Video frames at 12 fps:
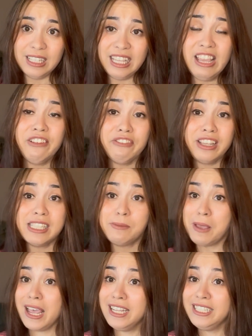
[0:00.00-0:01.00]
if it's
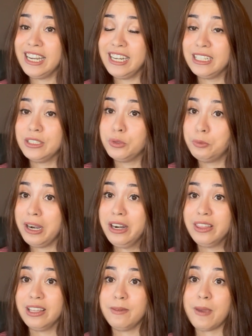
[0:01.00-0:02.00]
mandated to
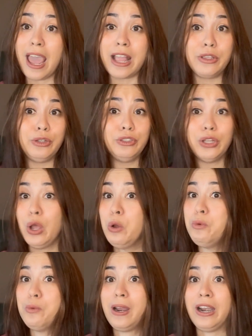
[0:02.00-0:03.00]
wear them and you
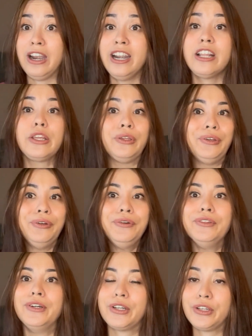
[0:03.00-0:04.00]
don't wear it,
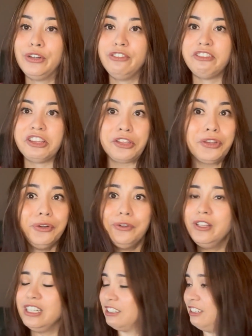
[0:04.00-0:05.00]
you look goofy.
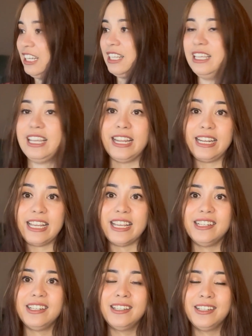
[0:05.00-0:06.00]
You look like the
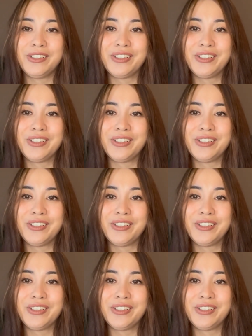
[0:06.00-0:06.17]
idiot.